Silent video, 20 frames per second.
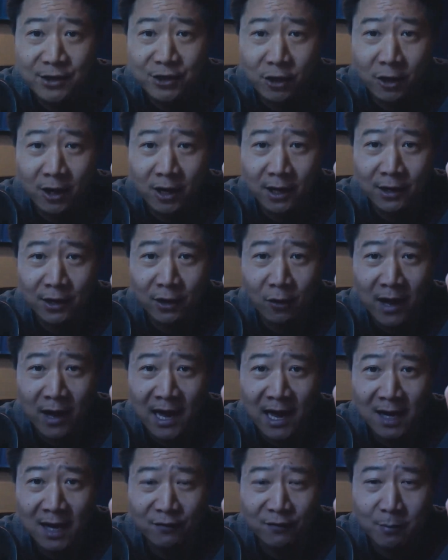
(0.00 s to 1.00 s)
auto
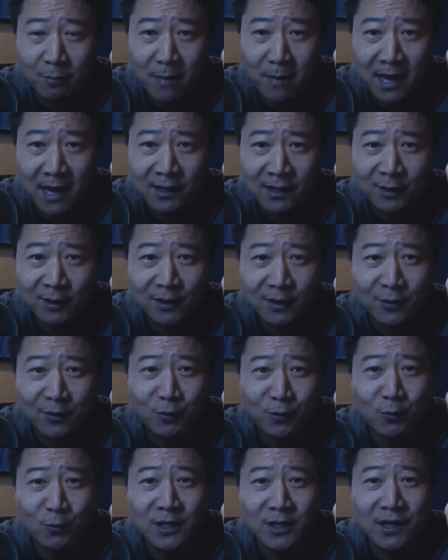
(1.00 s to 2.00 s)
out of Immaculate,
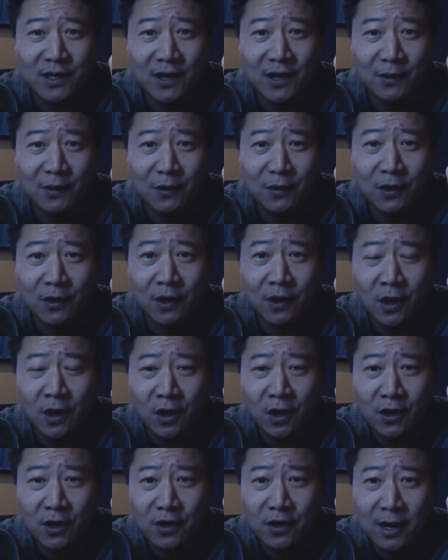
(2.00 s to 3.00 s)
3-color,
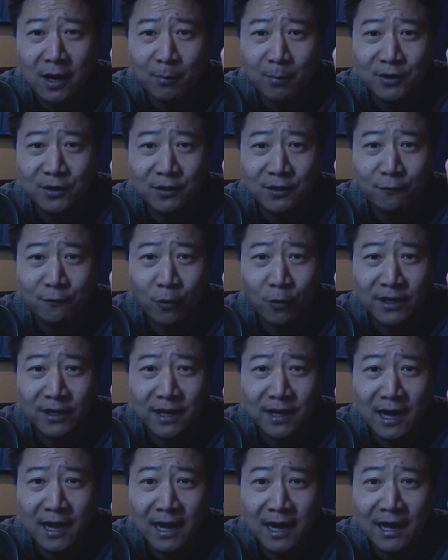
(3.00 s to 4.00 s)
number to
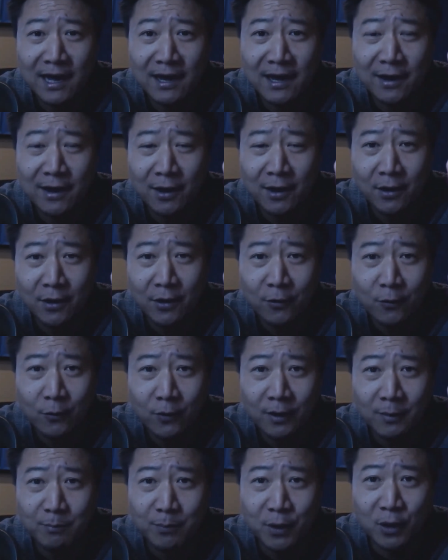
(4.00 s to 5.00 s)
49.
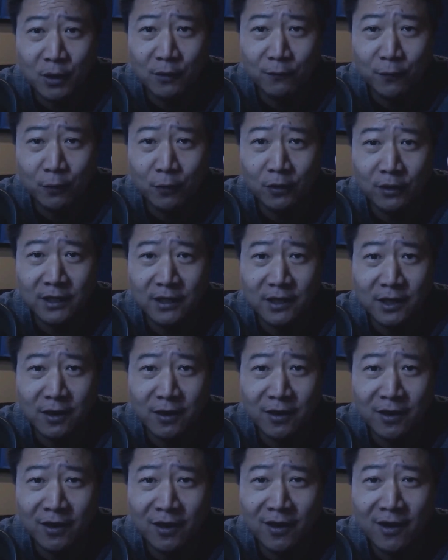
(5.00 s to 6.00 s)
Really beautiful looking
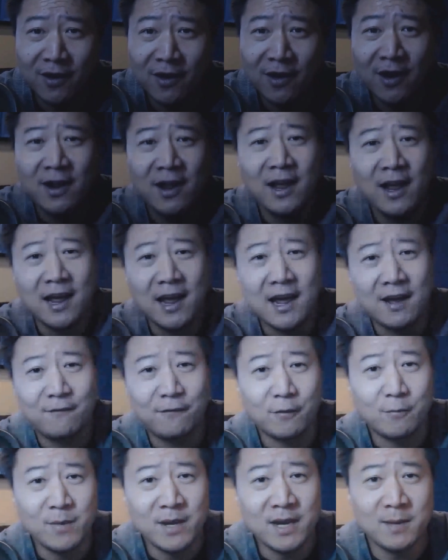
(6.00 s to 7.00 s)
card. And
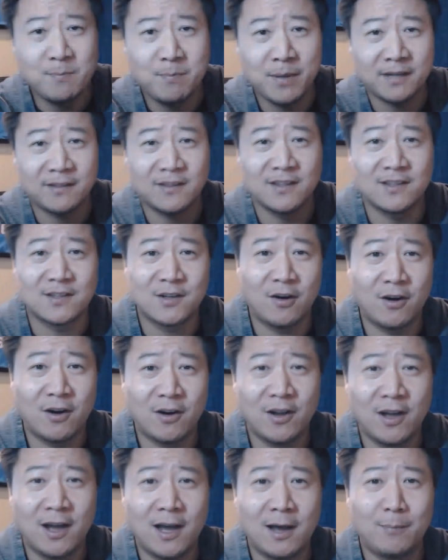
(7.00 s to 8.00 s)
for me, pick this
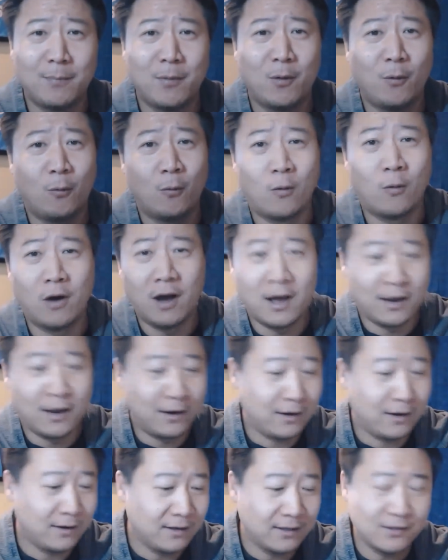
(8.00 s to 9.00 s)
card up. One,
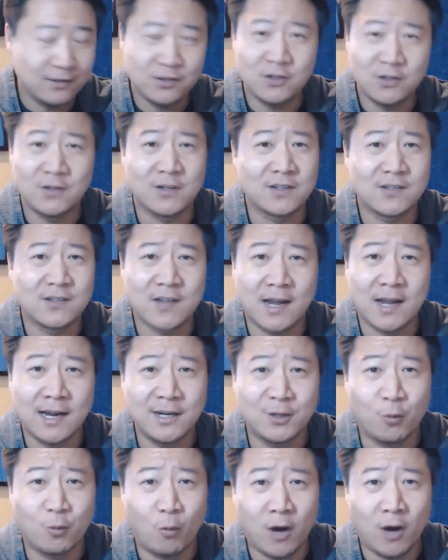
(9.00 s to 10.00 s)
it's just exciting
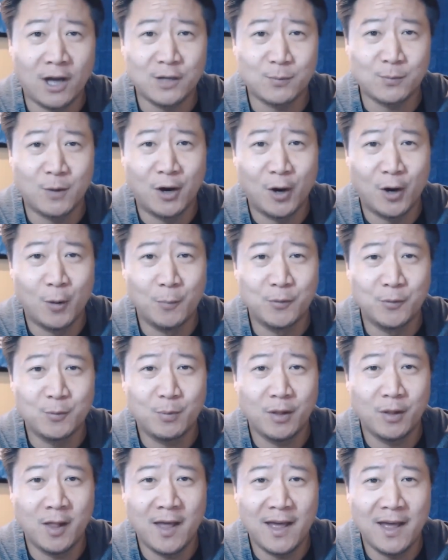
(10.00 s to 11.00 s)
to watch Mahomes
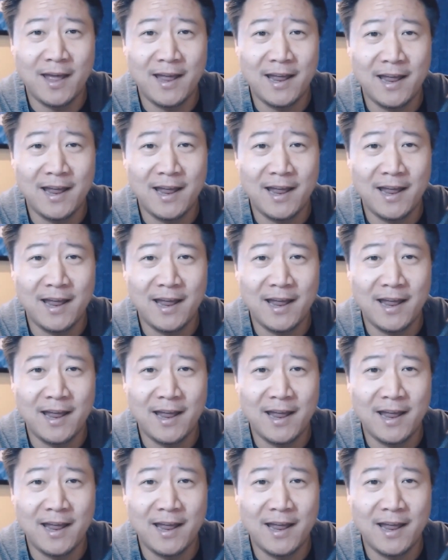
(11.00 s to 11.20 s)
play.